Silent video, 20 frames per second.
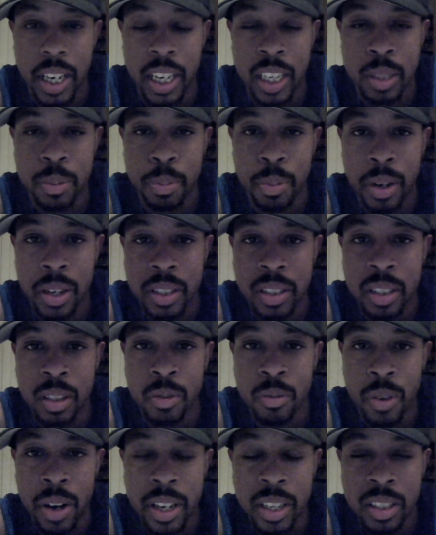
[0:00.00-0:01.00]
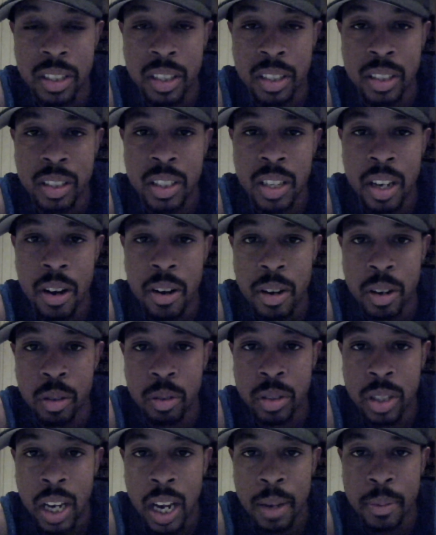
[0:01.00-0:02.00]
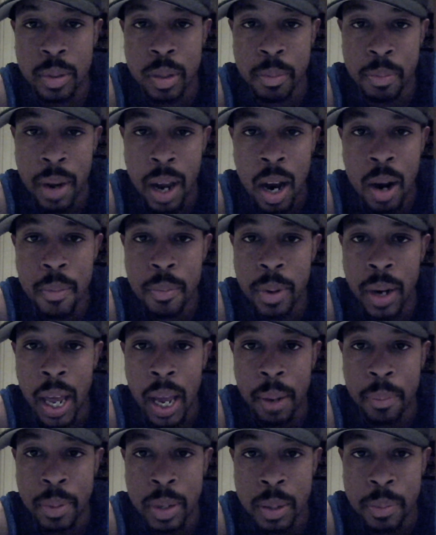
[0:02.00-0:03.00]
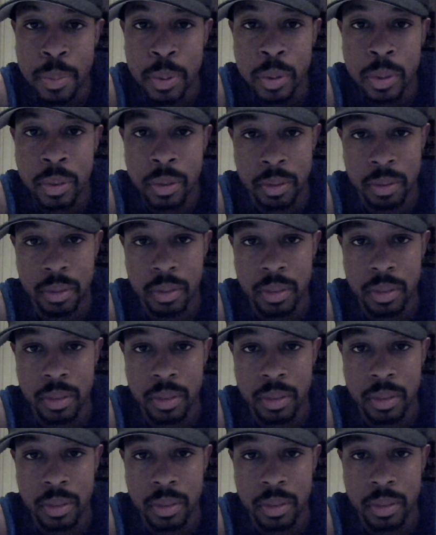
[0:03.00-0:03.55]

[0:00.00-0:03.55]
expressing racist stereotypes about black people,